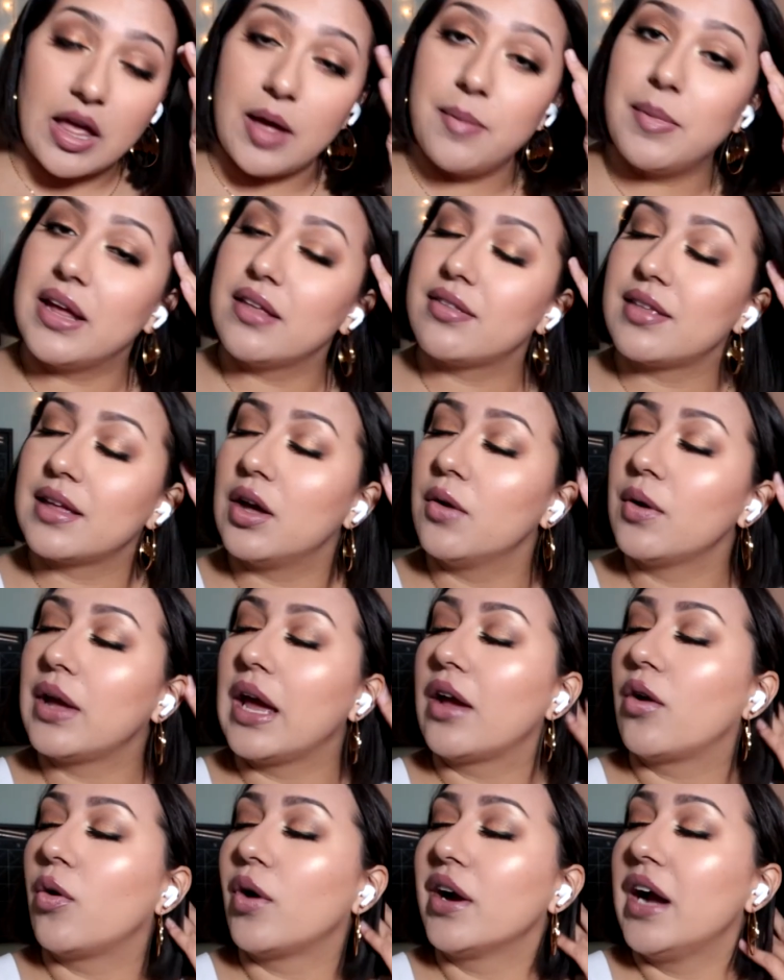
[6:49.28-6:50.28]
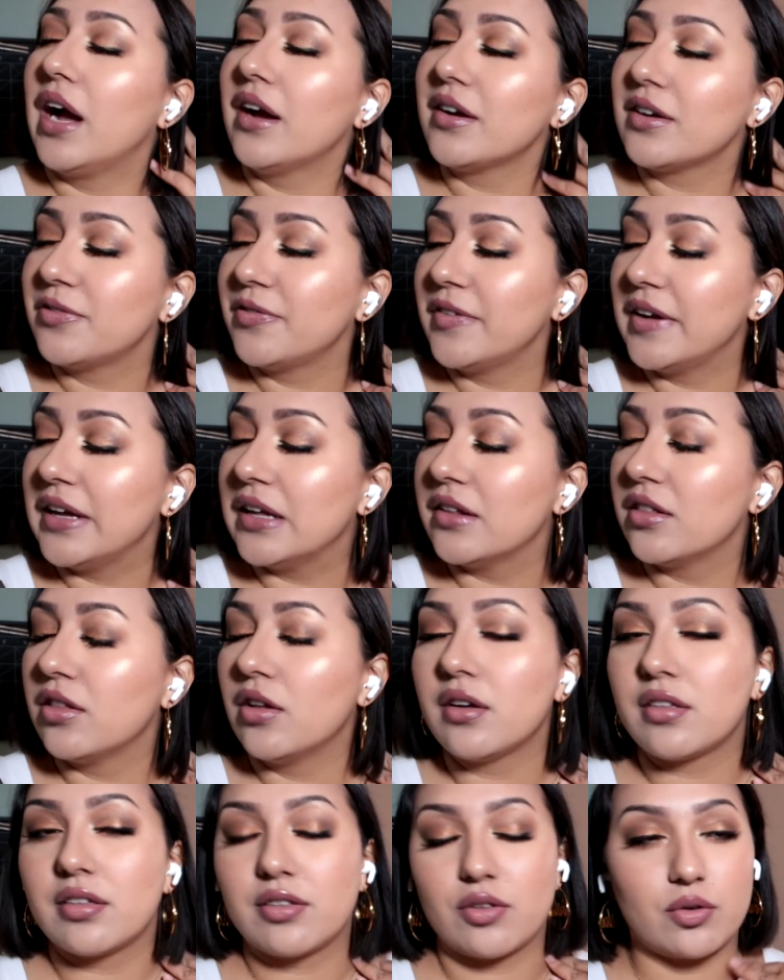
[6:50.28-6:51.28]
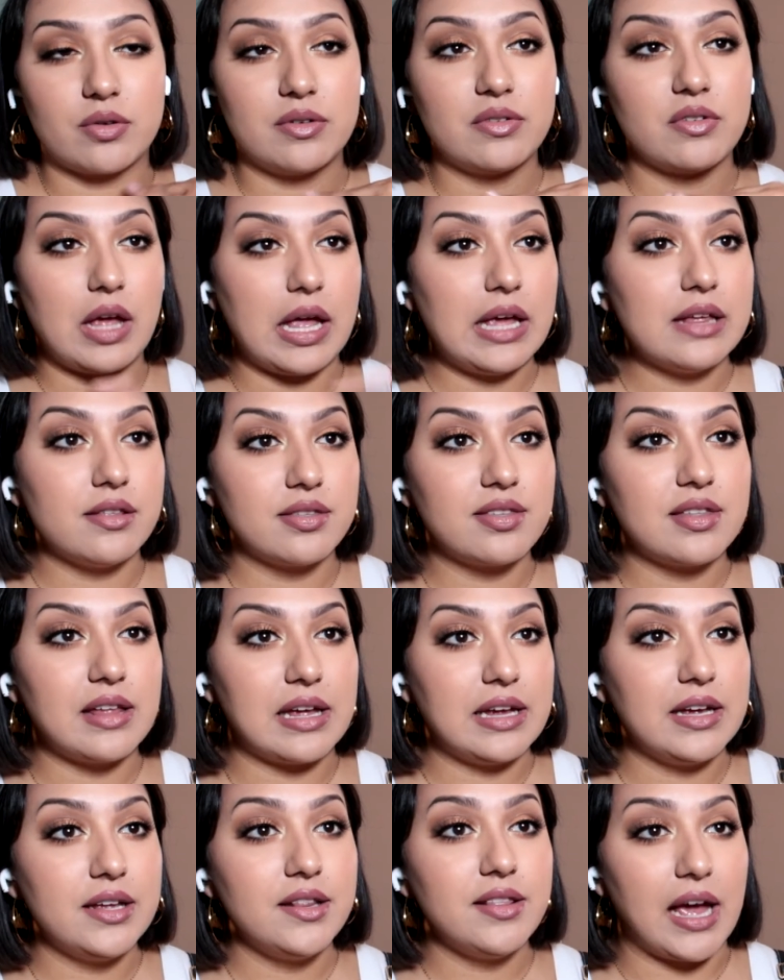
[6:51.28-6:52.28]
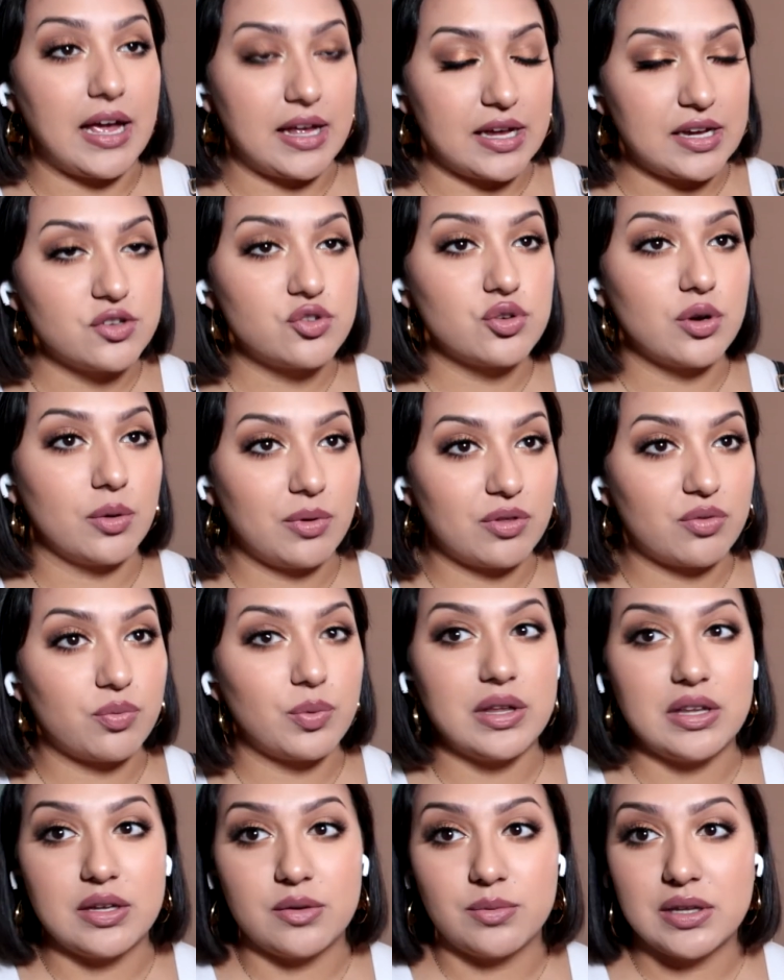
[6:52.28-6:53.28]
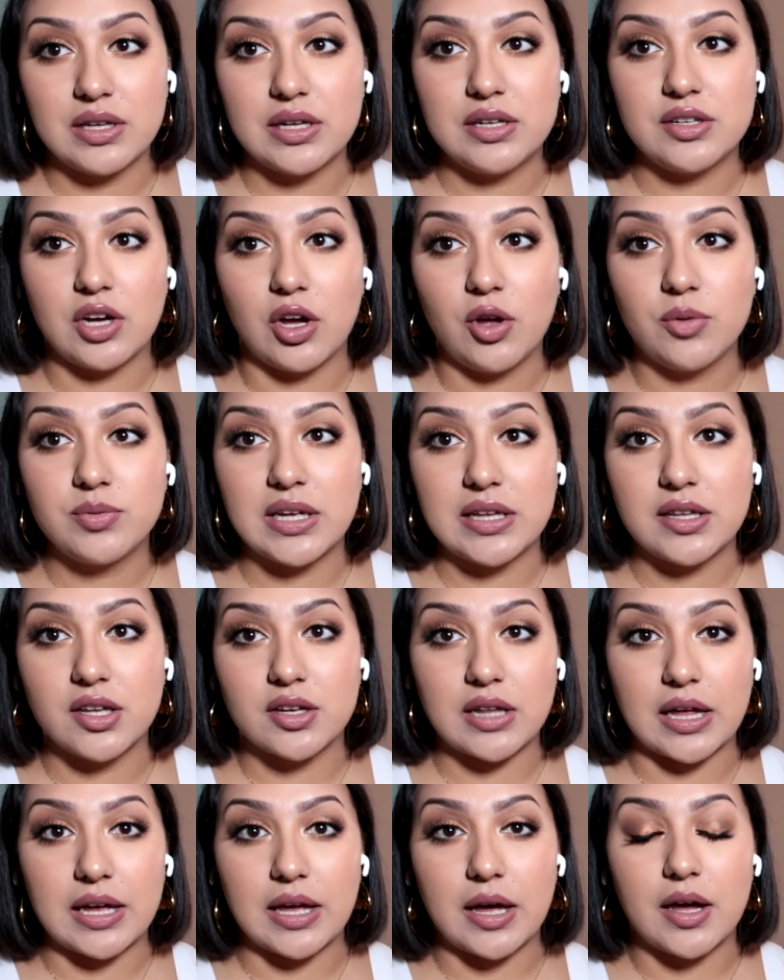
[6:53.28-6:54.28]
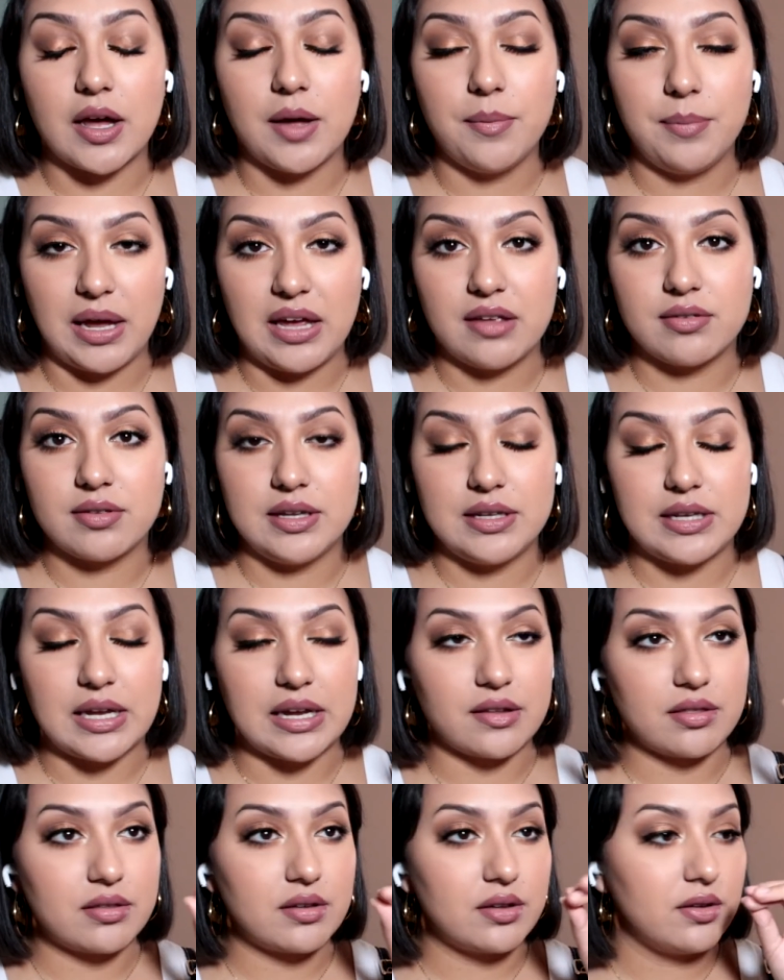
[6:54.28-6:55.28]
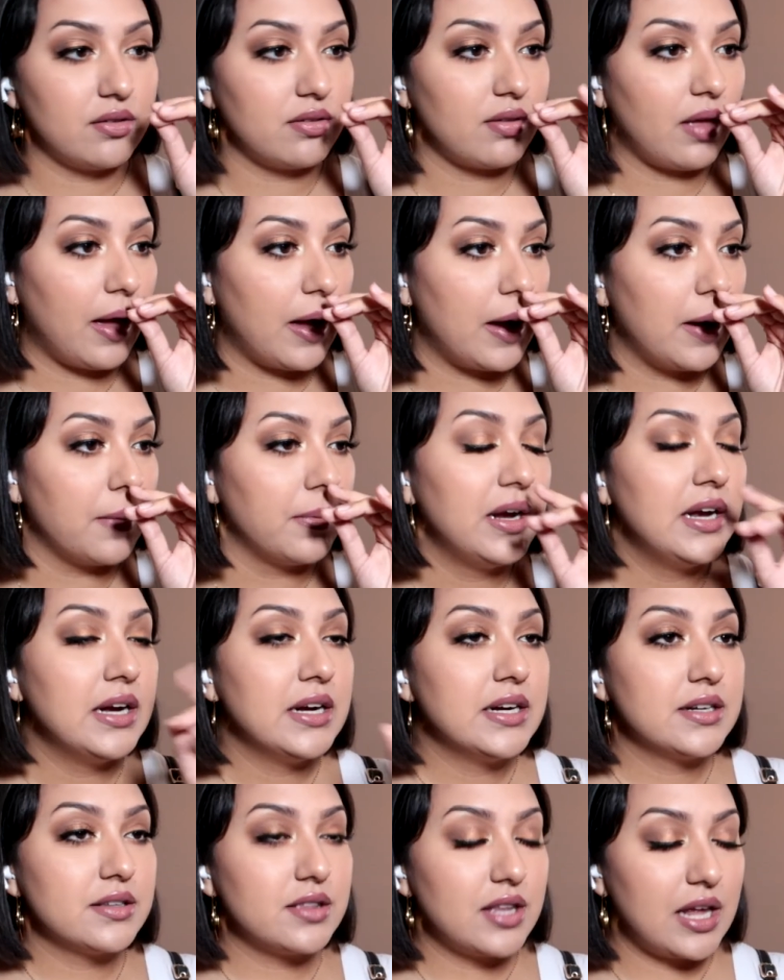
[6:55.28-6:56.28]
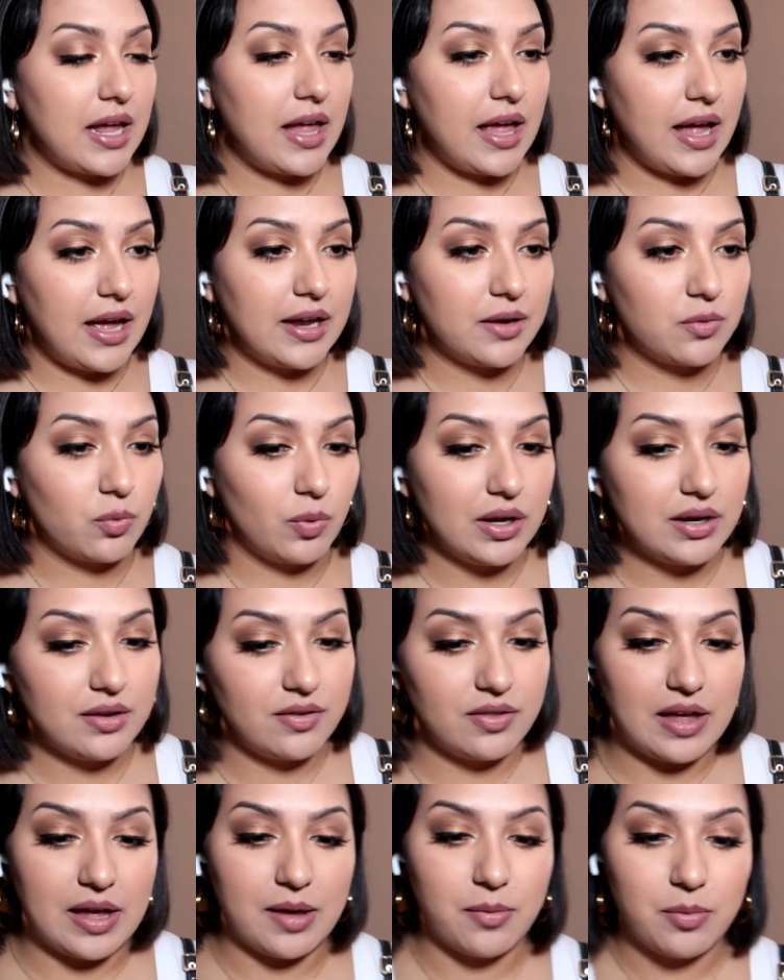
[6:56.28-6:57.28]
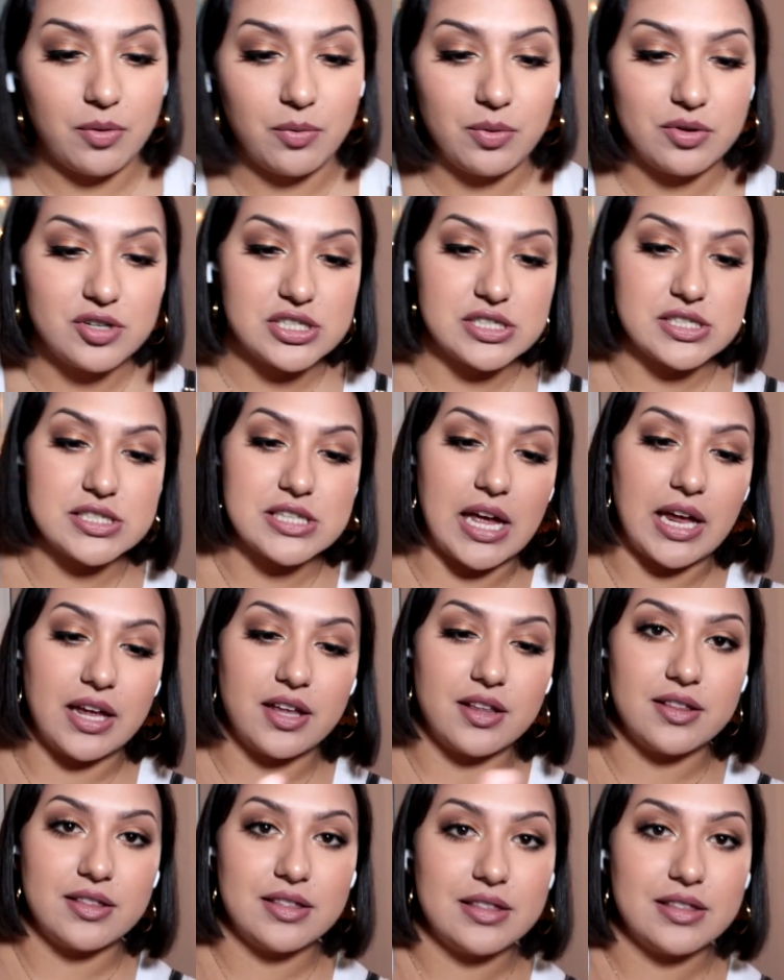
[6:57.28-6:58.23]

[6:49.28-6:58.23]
amazing. Okay, choreography looks insane. That intro was really, really dope. They looked like amazing dancers. Um, they had one of them was just like,